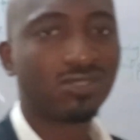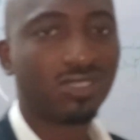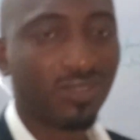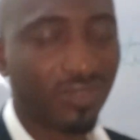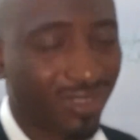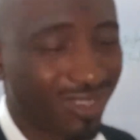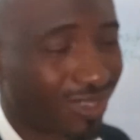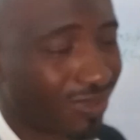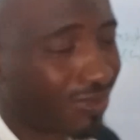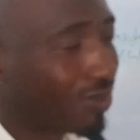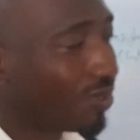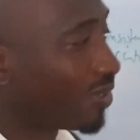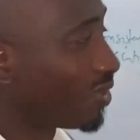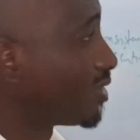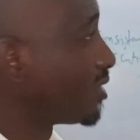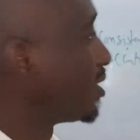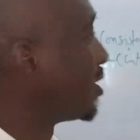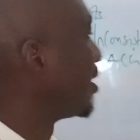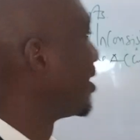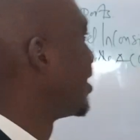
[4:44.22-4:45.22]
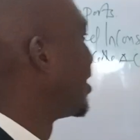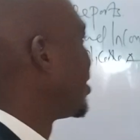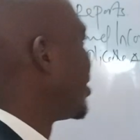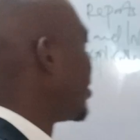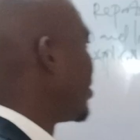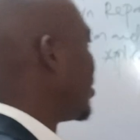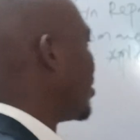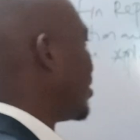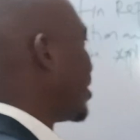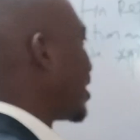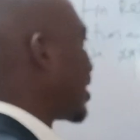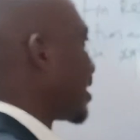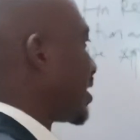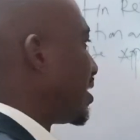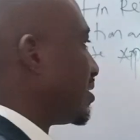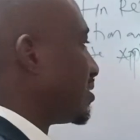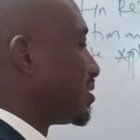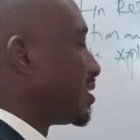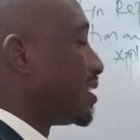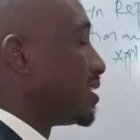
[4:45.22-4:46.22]
difficult for
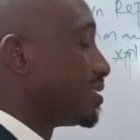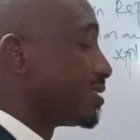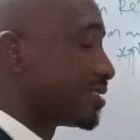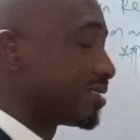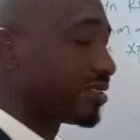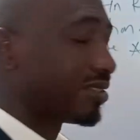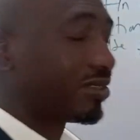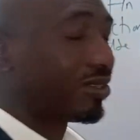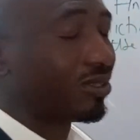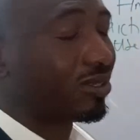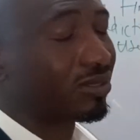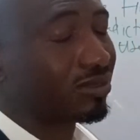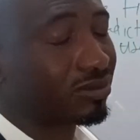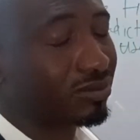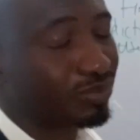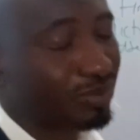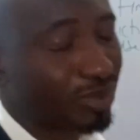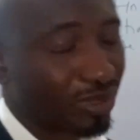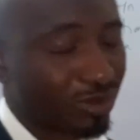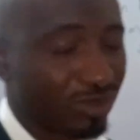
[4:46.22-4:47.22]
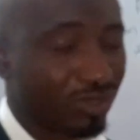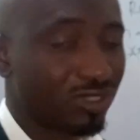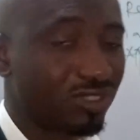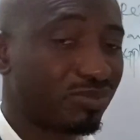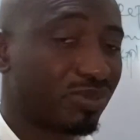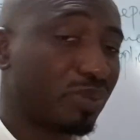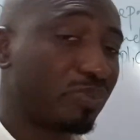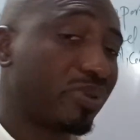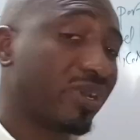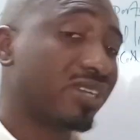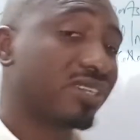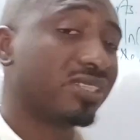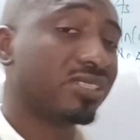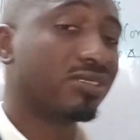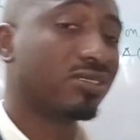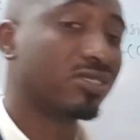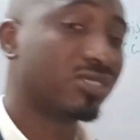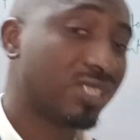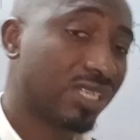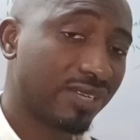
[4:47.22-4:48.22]
accountants or those preparing
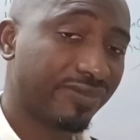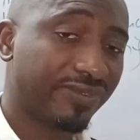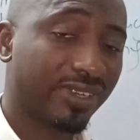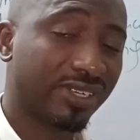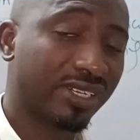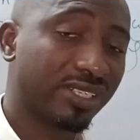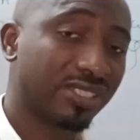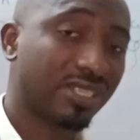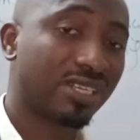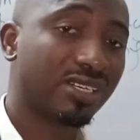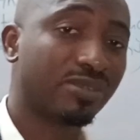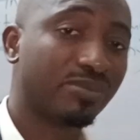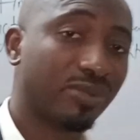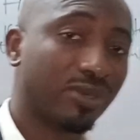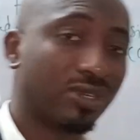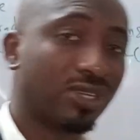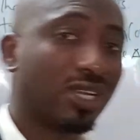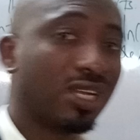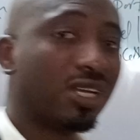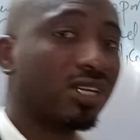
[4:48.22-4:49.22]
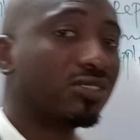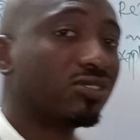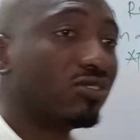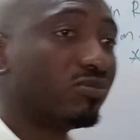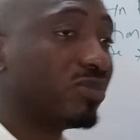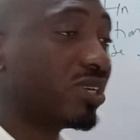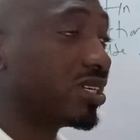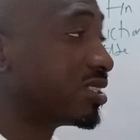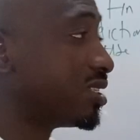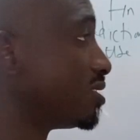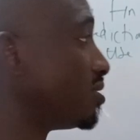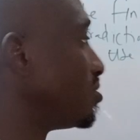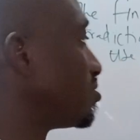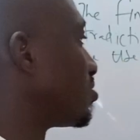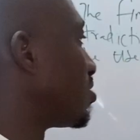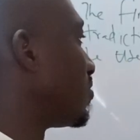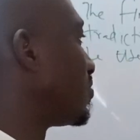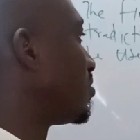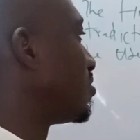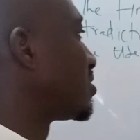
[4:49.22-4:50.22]
those financial reports to make the use
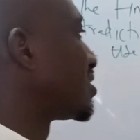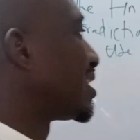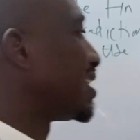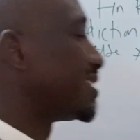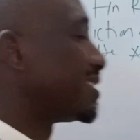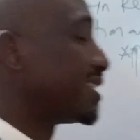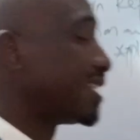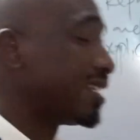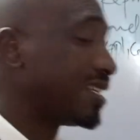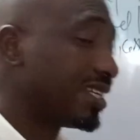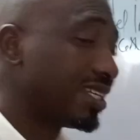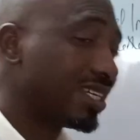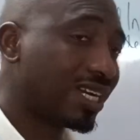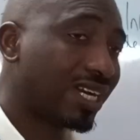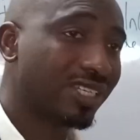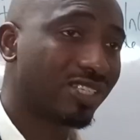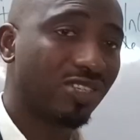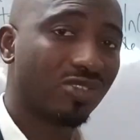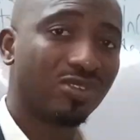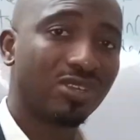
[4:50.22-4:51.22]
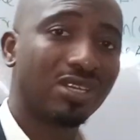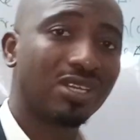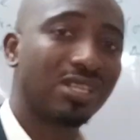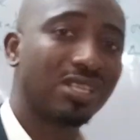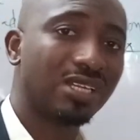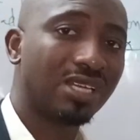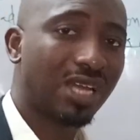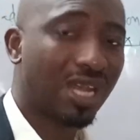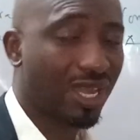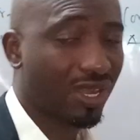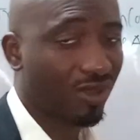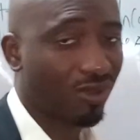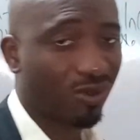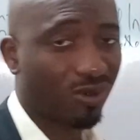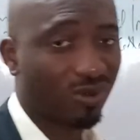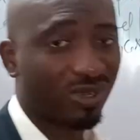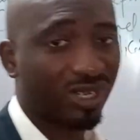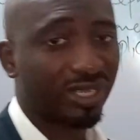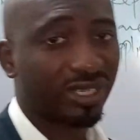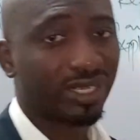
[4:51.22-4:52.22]
of those standards adequately and
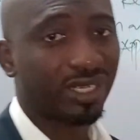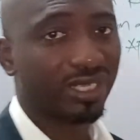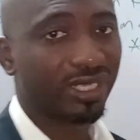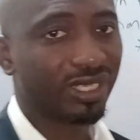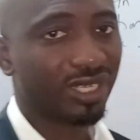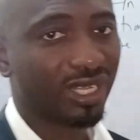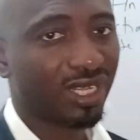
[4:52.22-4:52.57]
correctly.